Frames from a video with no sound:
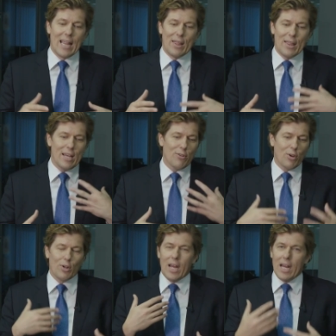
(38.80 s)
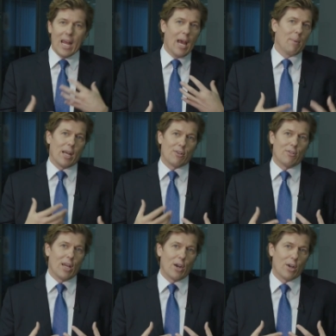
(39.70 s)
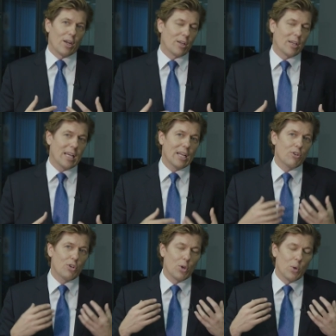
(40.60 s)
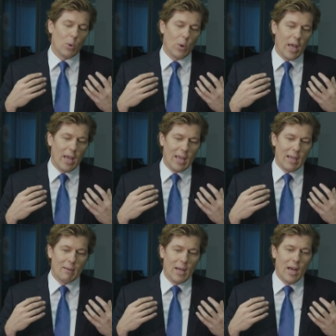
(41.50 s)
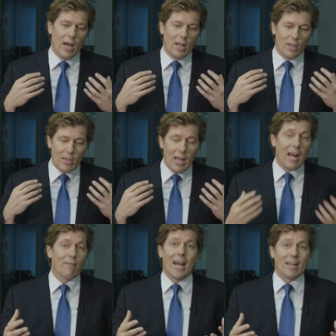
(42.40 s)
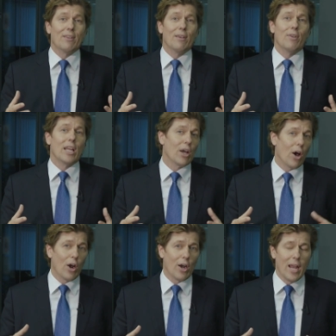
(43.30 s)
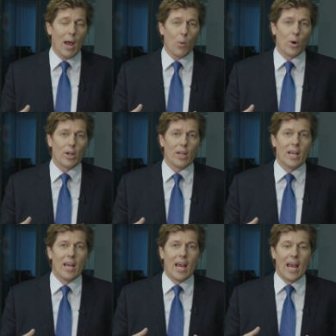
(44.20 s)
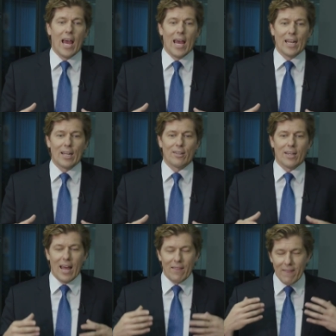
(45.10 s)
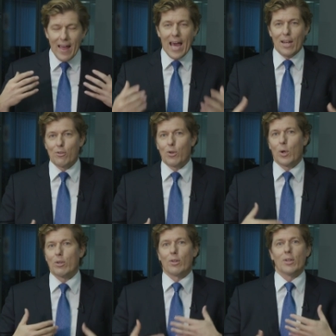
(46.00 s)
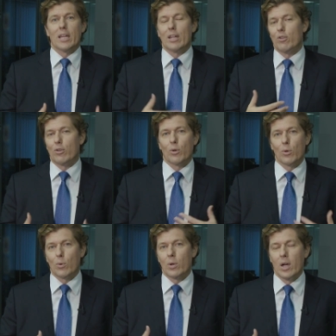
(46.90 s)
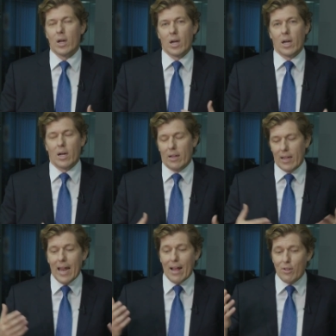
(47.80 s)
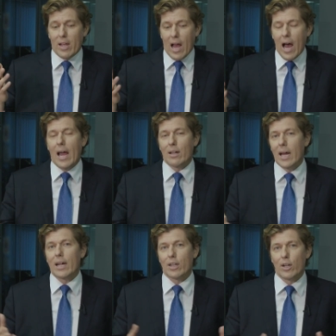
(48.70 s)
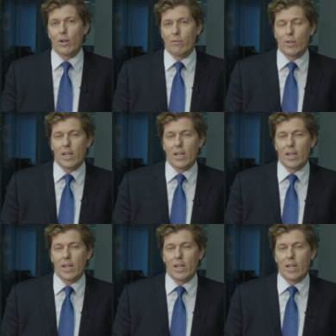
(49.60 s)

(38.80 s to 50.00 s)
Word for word: These are dynamics that are going to lead to a, a lot of activity on our network. And, and that is going to lead to, uh, it has a high likelihood of